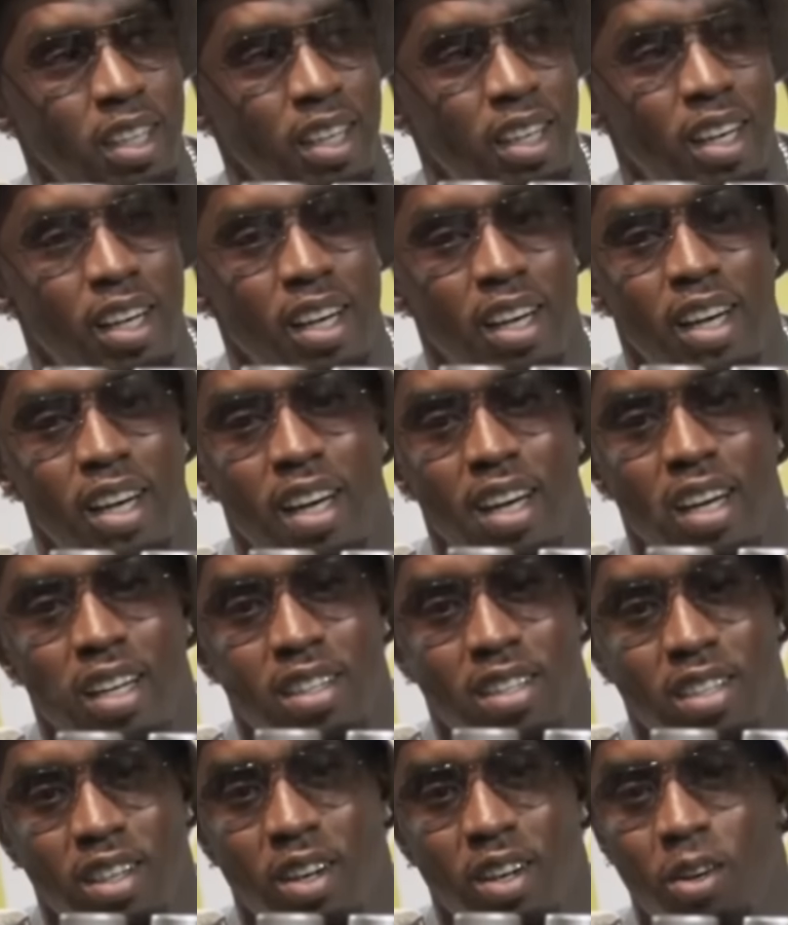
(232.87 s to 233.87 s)
Mm.
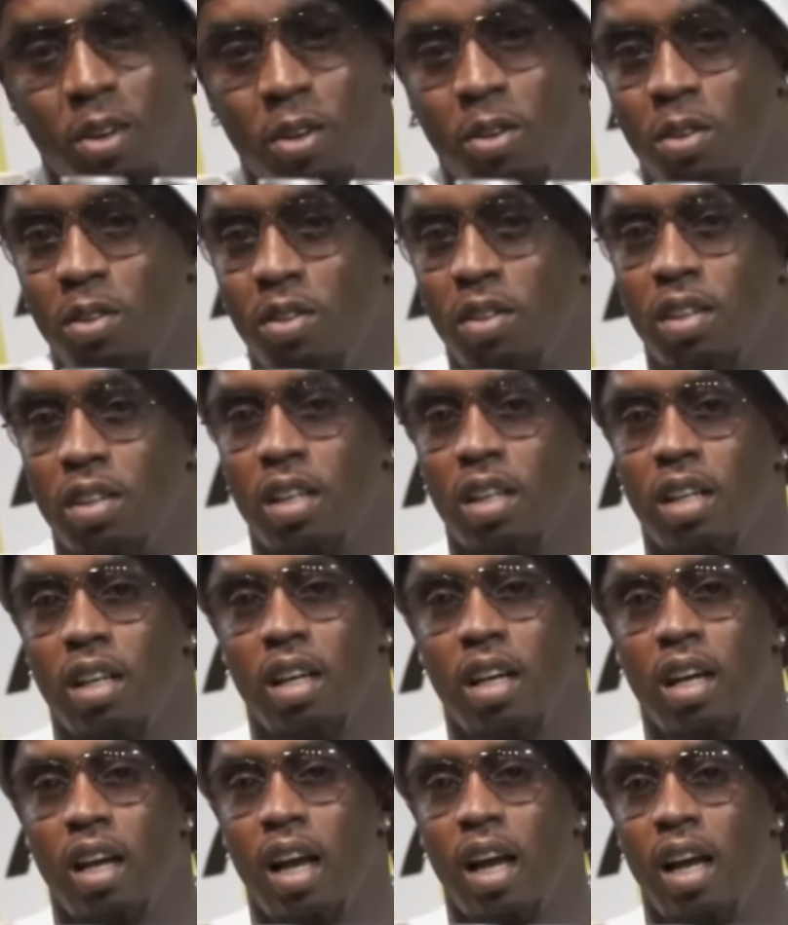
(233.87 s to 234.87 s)
And so
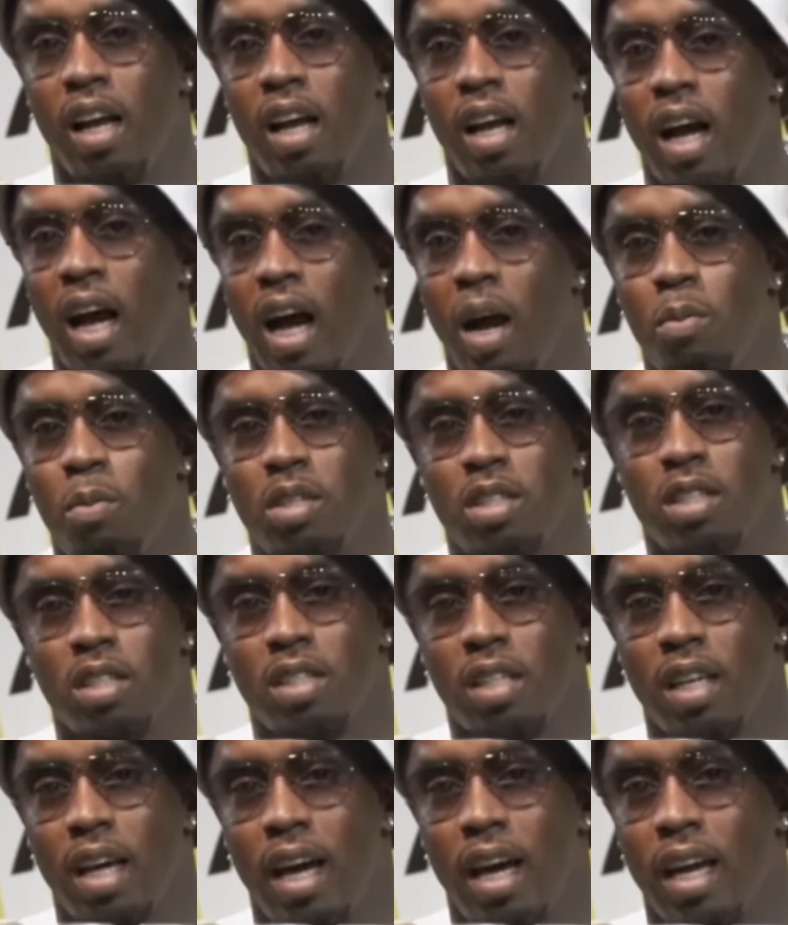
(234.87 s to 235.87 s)
mm. I was
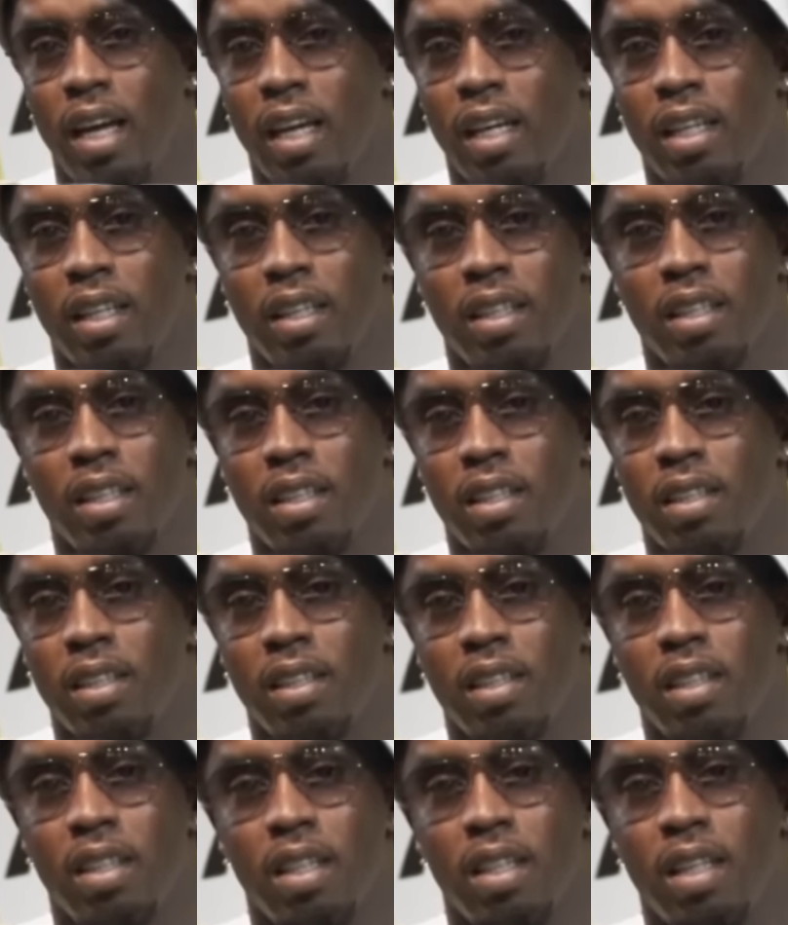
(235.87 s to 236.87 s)
just like,
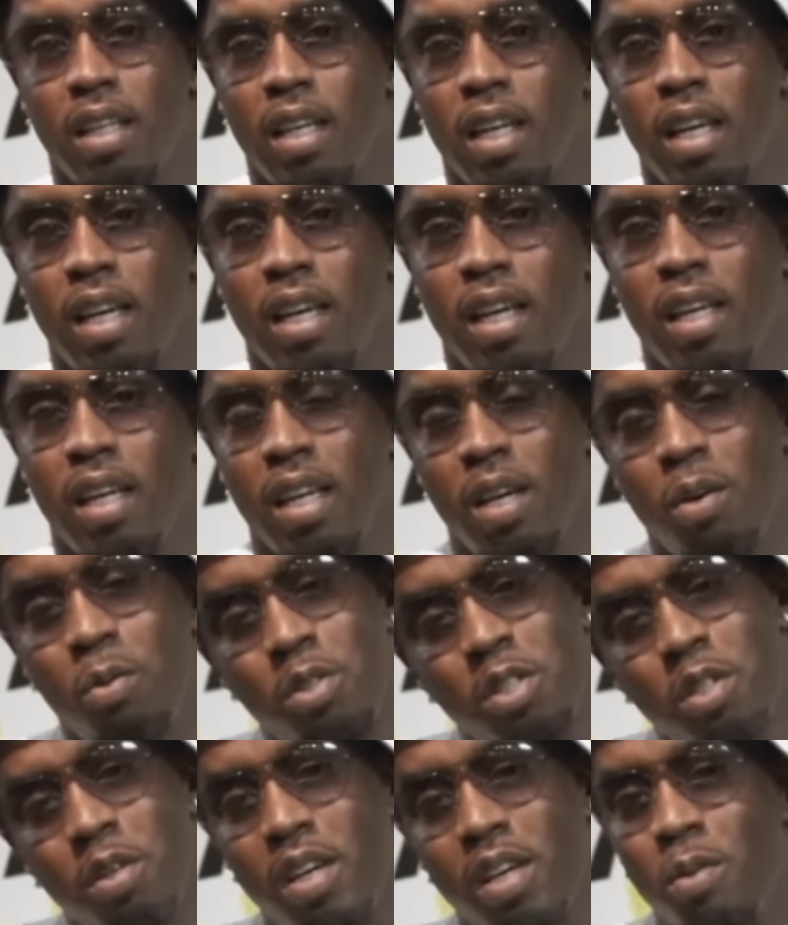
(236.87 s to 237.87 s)
it
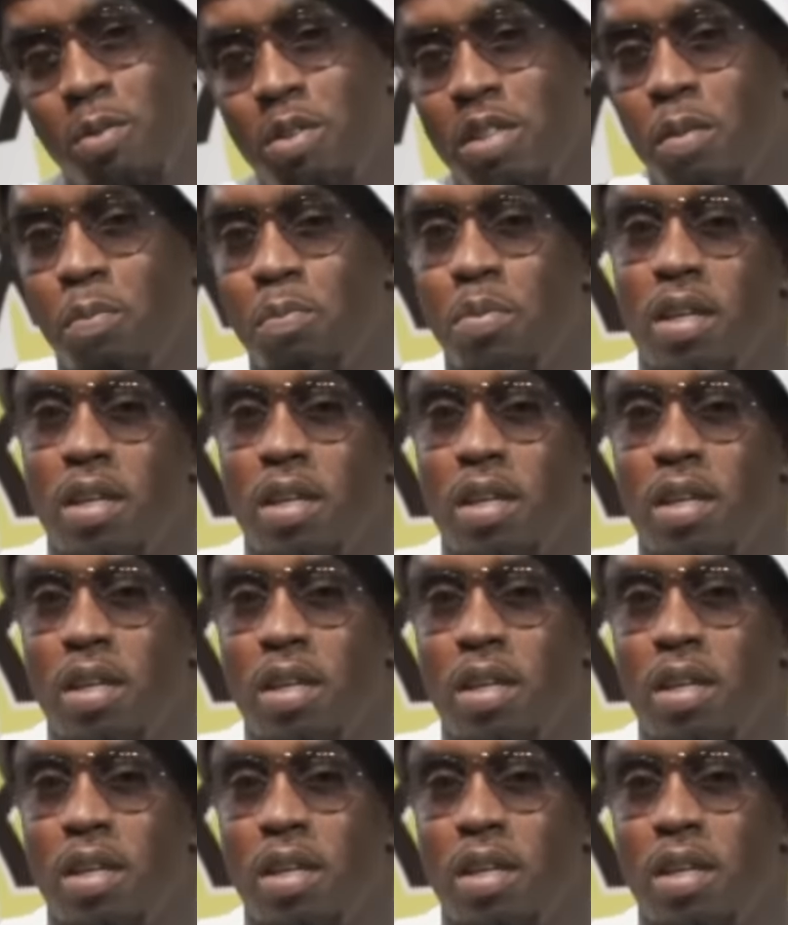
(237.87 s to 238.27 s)
was a, it was a